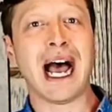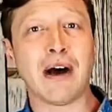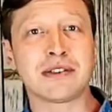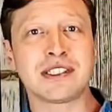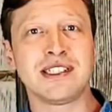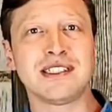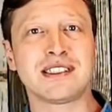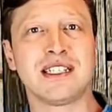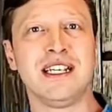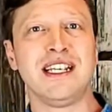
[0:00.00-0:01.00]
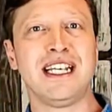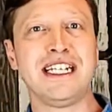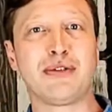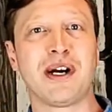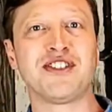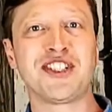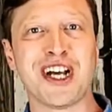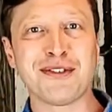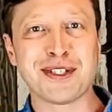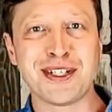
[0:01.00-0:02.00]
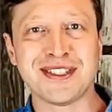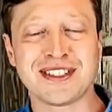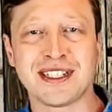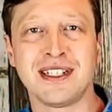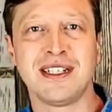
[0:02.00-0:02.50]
houses, into our shelters,